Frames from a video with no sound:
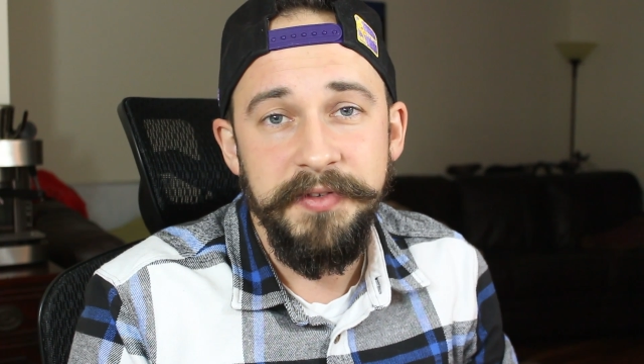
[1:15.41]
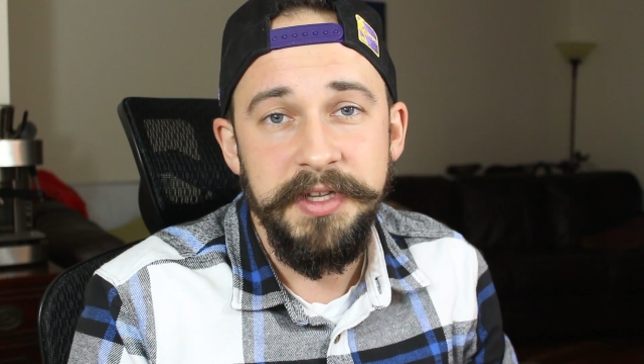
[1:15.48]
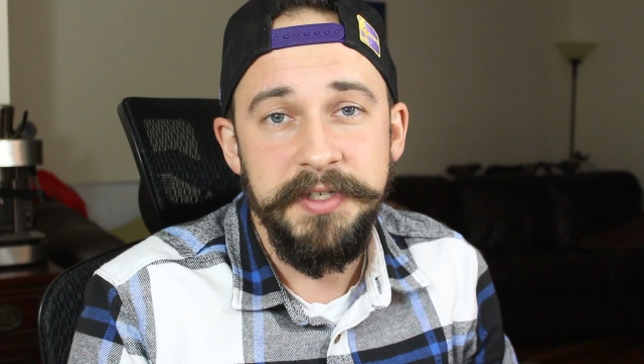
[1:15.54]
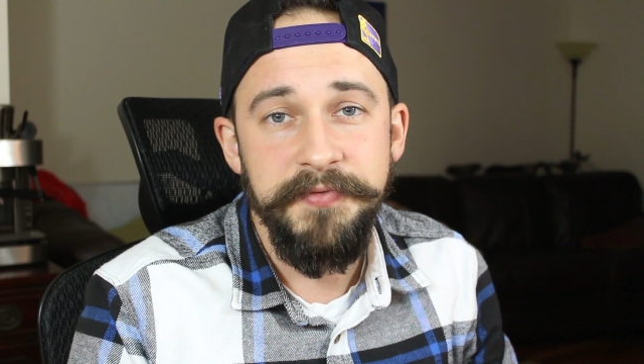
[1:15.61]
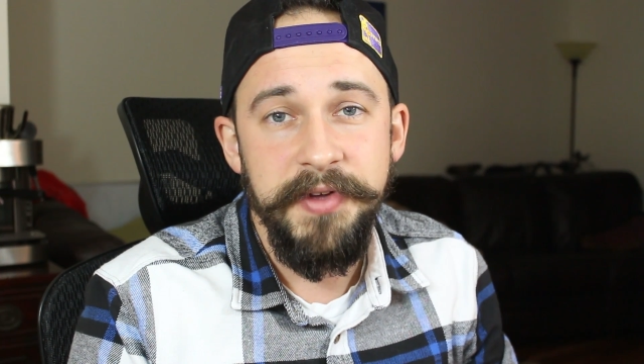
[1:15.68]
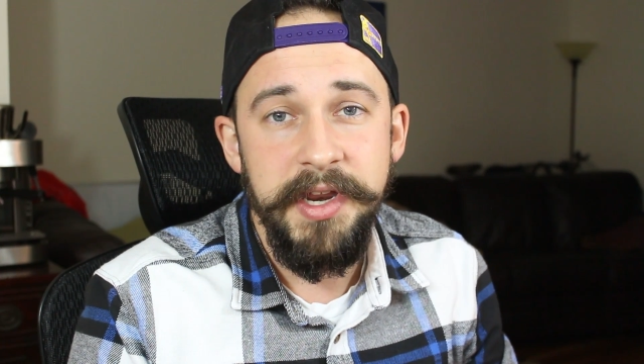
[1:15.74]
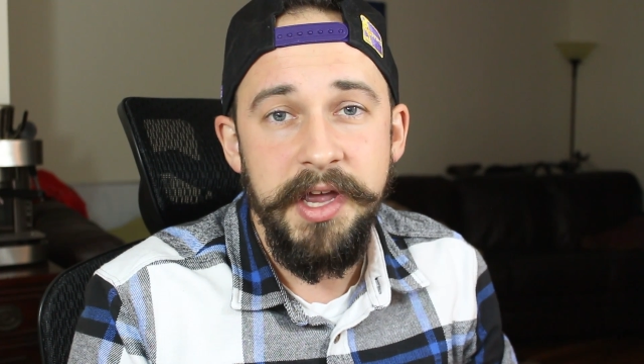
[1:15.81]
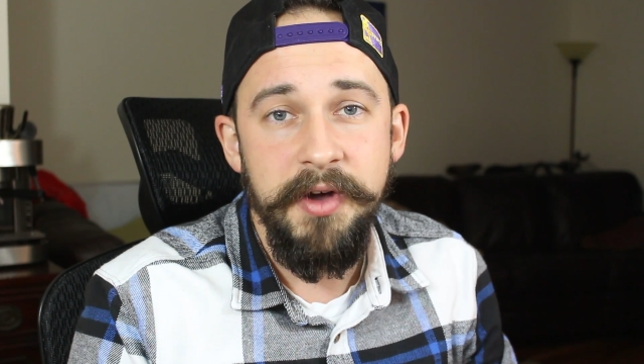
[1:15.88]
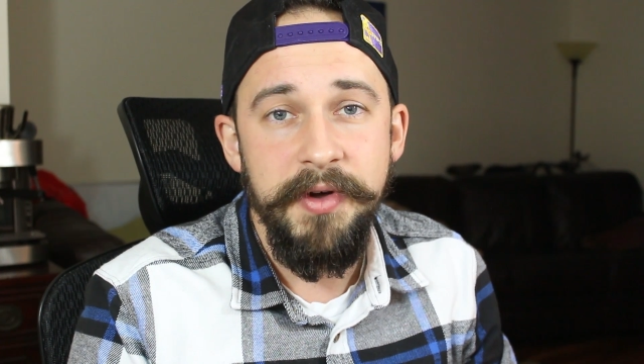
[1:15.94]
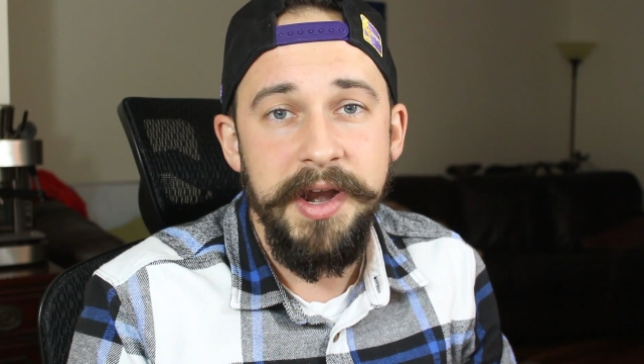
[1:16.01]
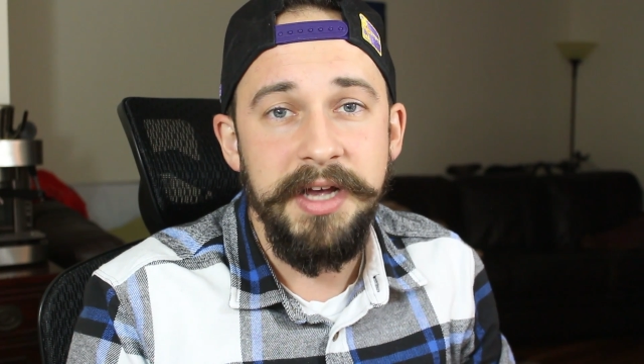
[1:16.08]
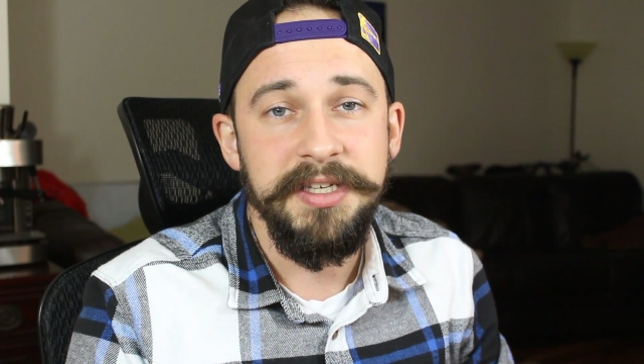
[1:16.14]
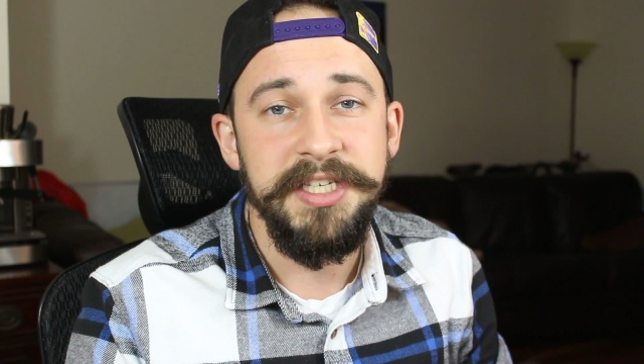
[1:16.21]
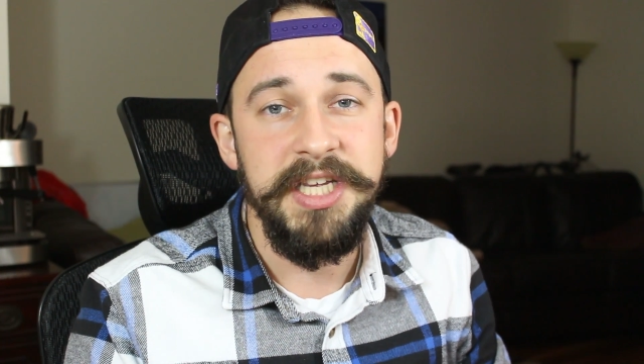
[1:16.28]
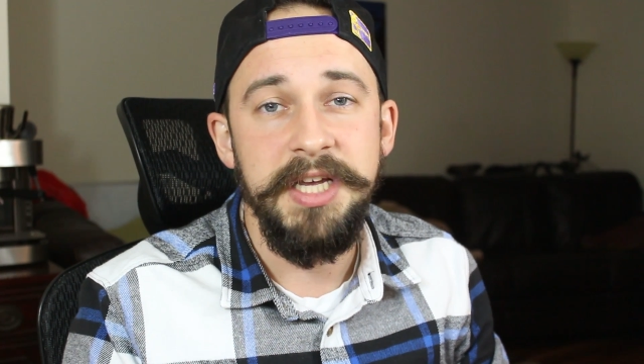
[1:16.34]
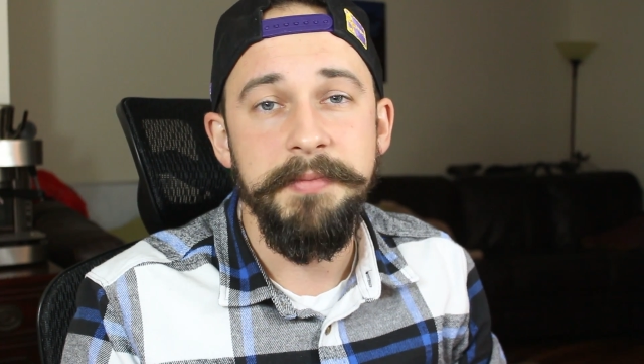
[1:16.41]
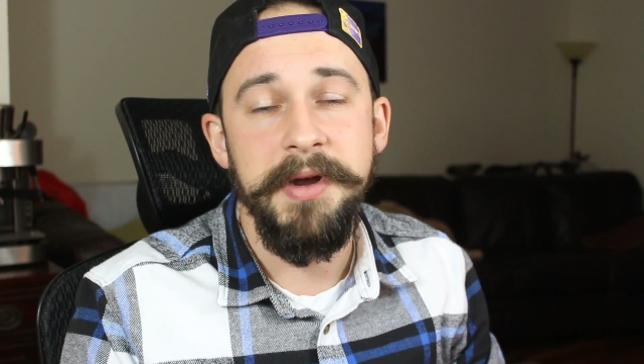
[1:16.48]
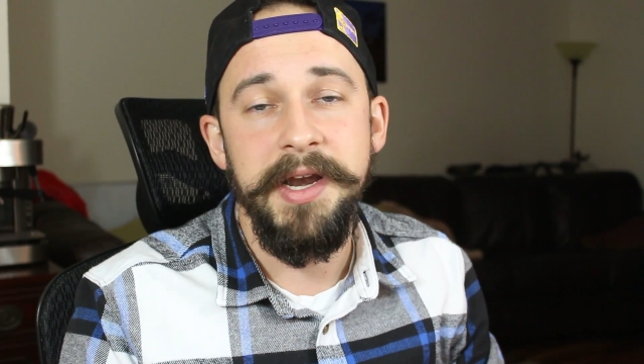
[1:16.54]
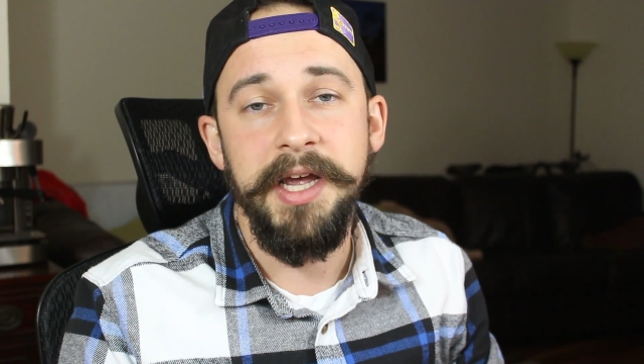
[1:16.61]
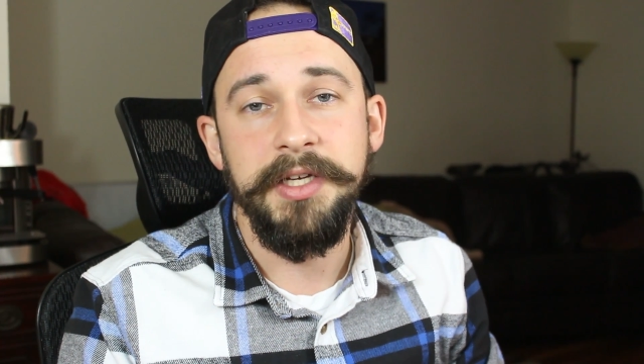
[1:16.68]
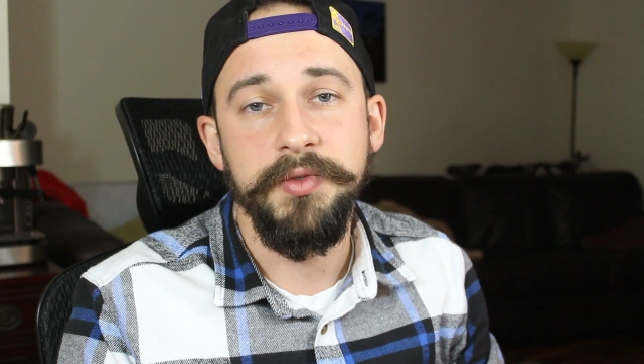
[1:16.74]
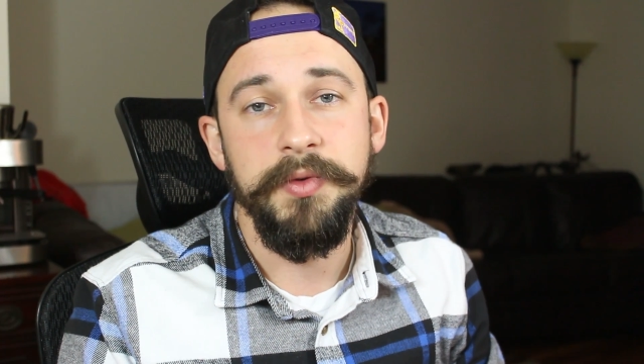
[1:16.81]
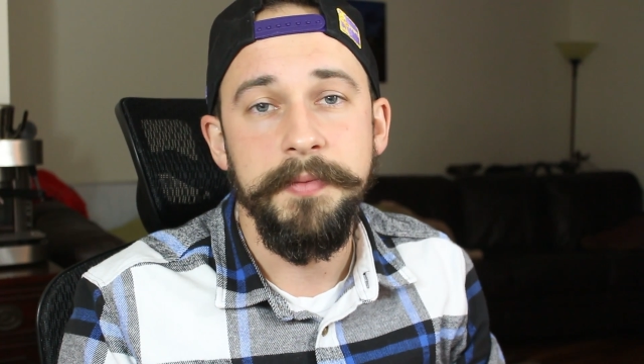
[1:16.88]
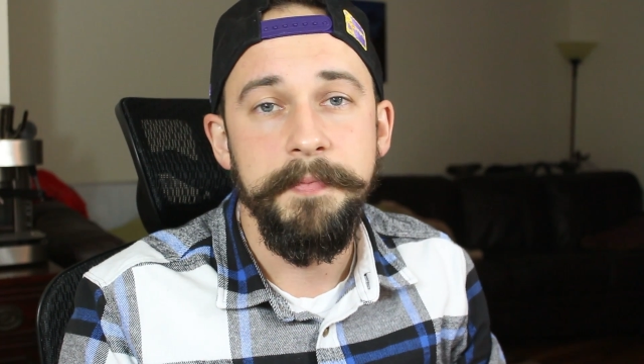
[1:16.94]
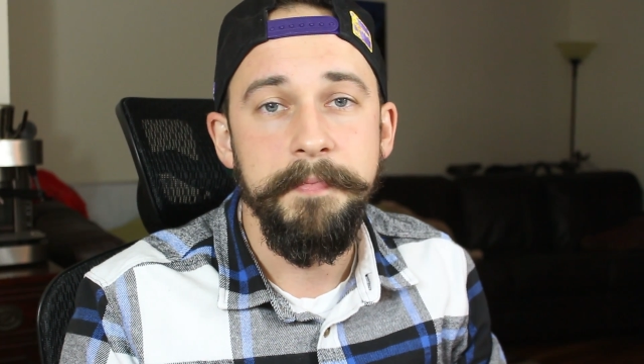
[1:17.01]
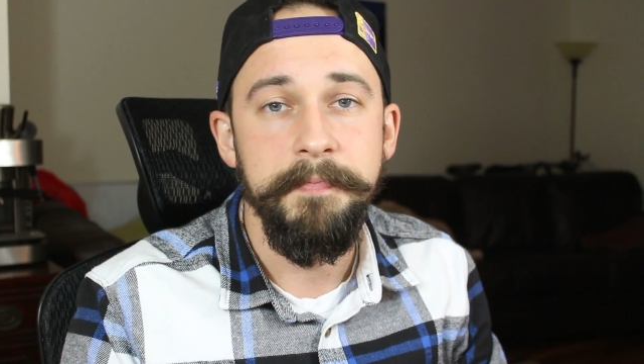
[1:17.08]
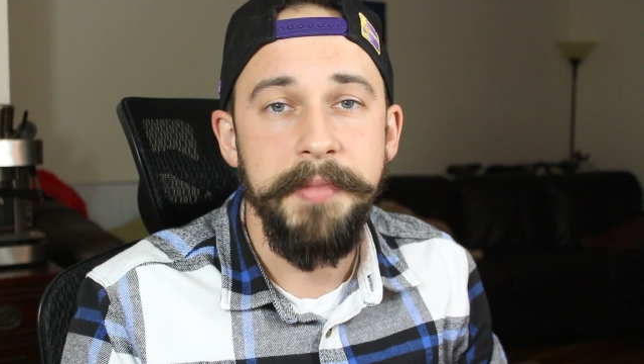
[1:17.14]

it for this video, and I'll see you in my next one.